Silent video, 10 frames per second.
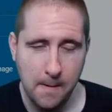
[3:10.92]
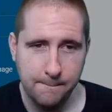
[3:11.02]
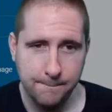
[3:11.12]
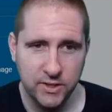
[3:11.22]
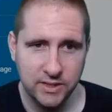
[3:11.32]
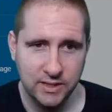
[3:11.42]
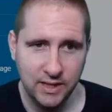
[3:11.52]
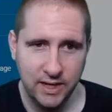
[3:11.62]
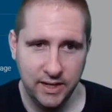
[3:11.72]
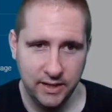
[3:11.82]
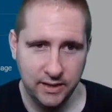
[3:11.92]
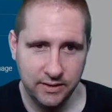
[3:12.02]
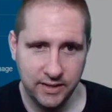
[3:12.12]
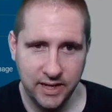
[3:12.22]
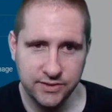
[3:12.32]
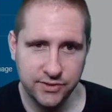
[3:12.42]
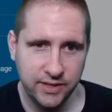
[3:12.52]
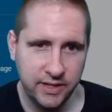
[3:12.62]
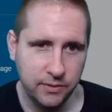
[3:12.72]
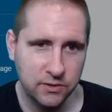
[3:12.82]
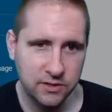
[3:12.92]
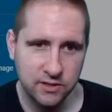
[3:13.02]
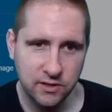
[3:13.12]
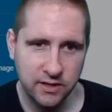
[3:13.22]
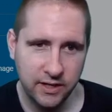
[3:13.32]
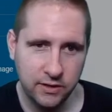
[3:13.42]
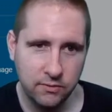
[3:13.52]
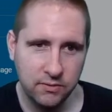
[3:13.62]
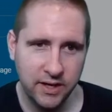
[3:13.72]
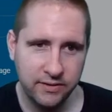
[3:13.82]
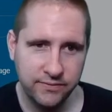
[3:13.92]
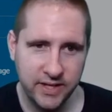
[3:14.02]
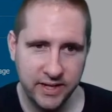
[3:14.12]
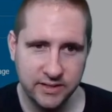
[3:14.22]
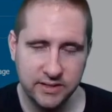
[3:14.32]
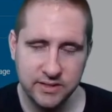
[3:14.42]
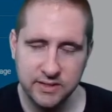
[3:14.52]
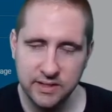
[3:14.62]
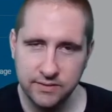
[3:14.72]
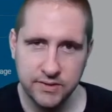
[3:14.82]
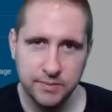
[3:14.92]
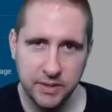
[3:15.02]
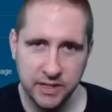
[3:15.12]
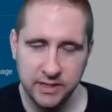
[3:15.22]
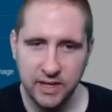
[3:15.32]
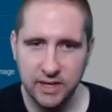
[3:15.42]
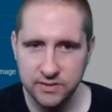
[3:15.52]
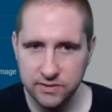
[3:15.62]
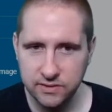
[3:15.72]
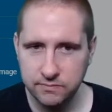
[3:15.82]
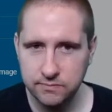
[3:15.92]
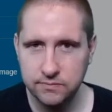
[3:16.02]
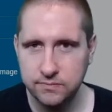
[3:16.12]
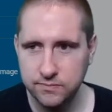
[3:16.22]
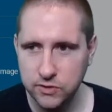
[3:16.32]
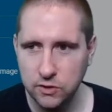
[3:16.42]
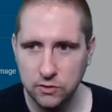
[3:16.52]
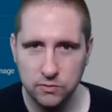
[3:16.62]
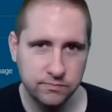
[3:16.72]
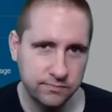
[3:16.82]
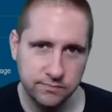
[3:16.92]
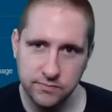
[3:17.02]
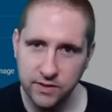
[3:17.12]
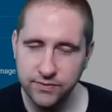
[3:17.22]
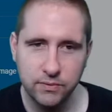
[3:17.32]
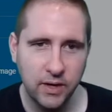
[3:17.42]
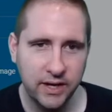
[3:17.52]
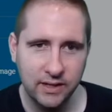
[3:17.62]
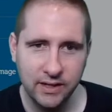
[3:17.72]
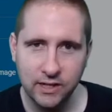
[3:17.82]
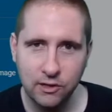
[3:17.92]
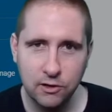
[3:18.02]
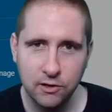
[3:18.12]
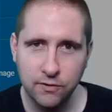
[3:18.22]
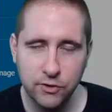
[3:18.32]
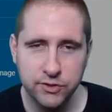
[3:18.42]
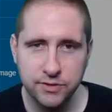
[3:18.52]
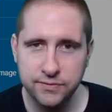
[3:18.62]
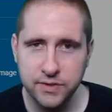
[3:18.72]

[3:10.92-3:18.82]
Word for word: Multi-line, the enter key will start a new line of text instead of submitting the answer. So if they're writing like a longer version of